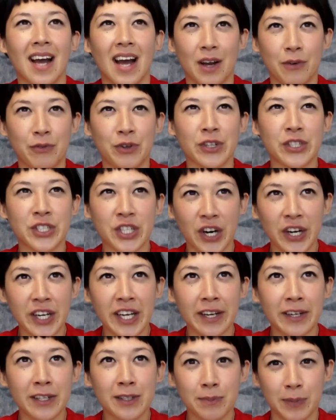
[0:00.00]
If you're
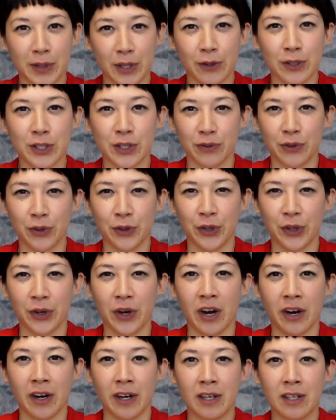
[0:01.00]
targeted because of who you
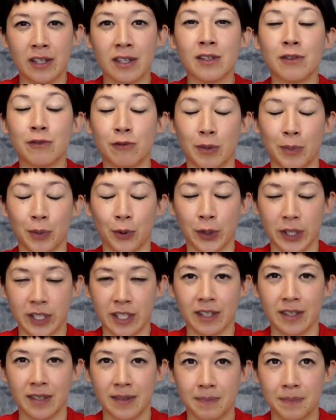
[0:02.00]
are, report
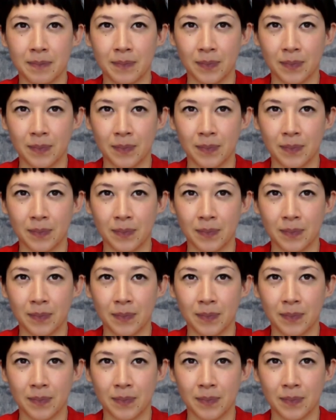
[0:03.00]
it.